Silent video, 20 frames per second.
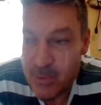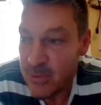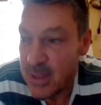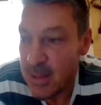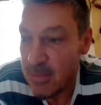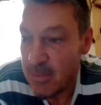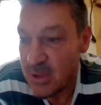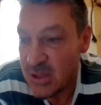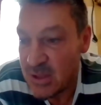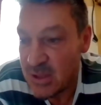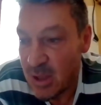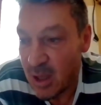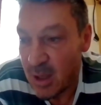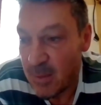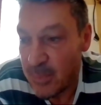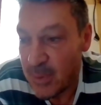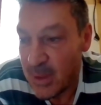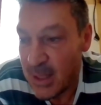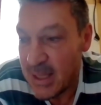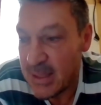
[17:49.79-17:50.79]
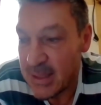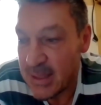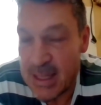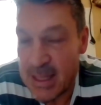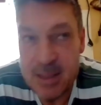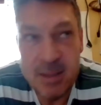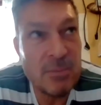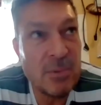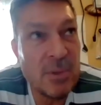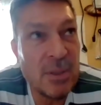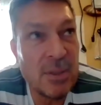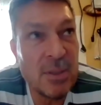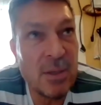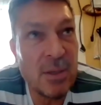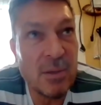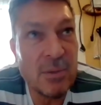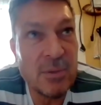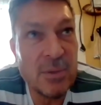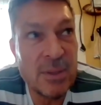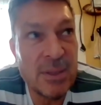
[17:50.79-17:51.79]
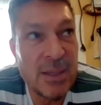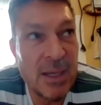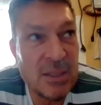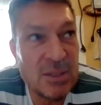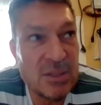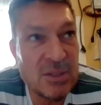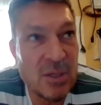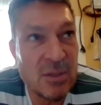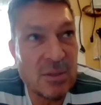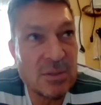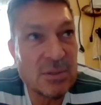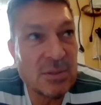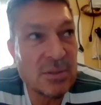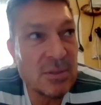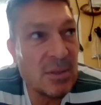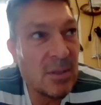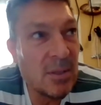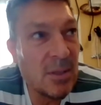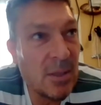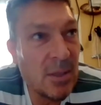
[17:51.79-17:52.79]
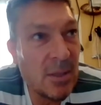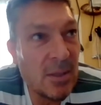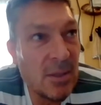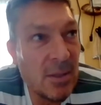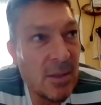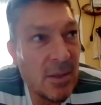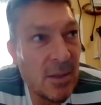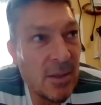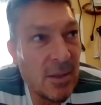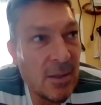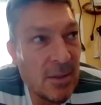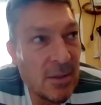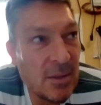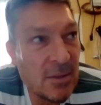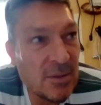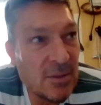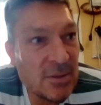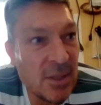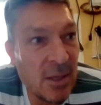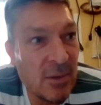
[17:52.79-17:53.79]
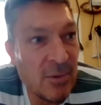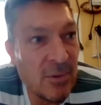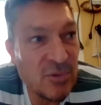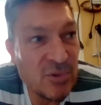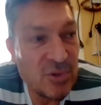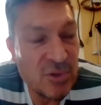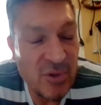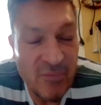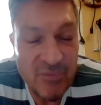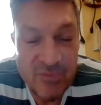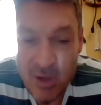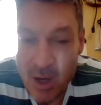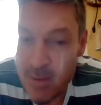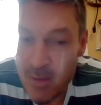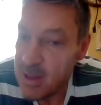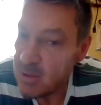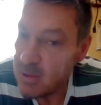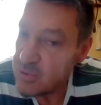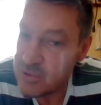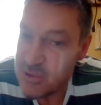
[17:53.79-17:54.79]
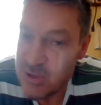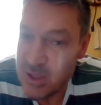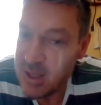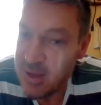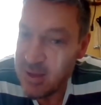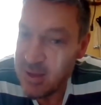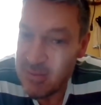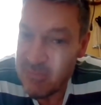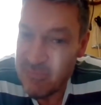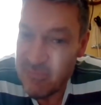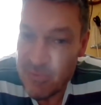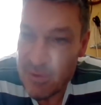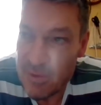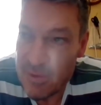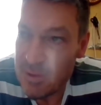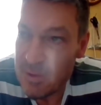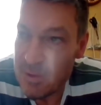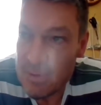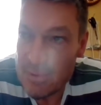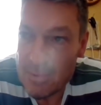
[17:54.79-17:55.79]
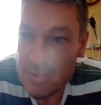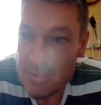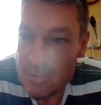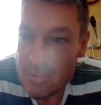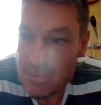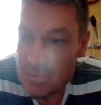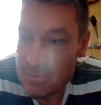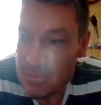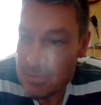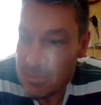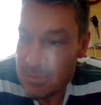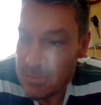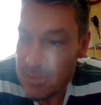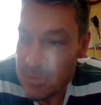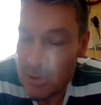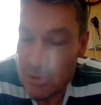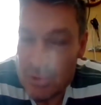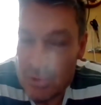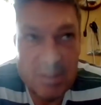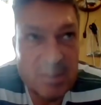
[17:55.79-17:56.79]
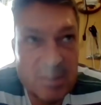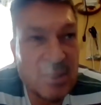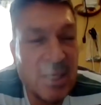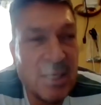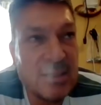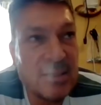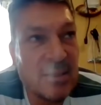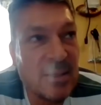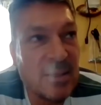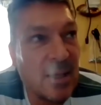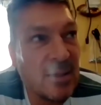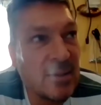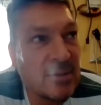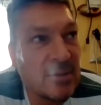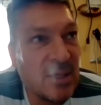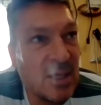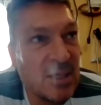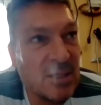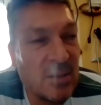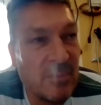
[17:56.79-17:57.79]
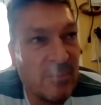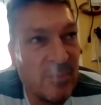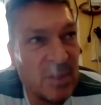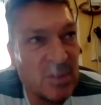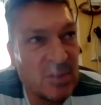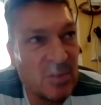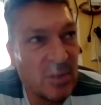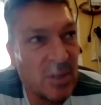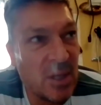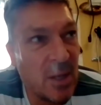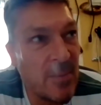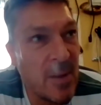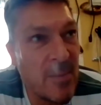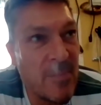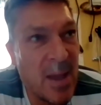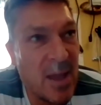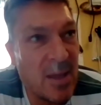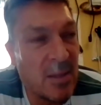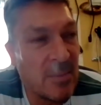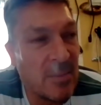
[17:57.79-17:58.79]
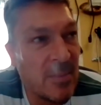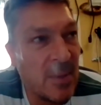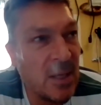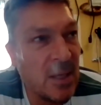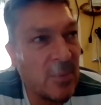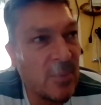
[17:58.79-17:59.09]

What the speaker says: And then we started playing again and we got the gay songs. So it was a tough time. I was drinking for most of the season that season. Bish took it a bit better than me.